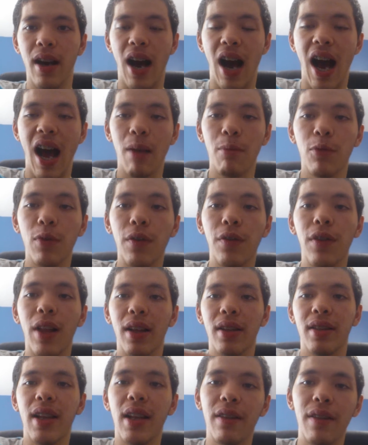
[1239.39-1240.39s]
I'm
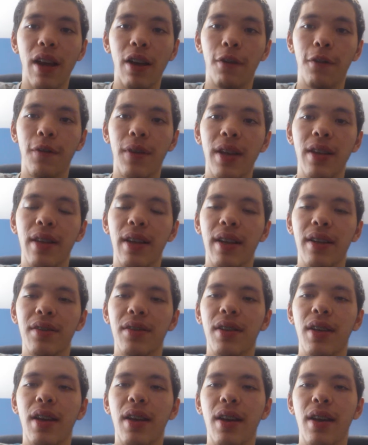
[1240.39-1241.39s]
reflecting their
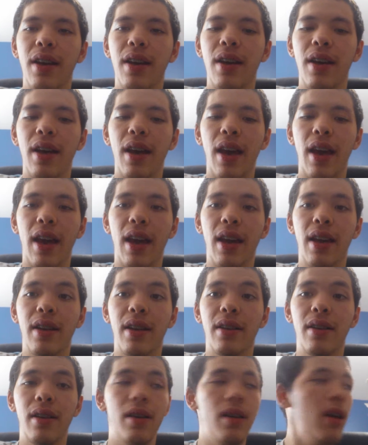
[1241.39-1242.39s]
feelings,
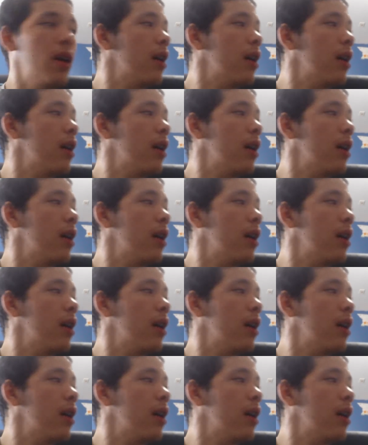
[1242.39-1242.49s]
and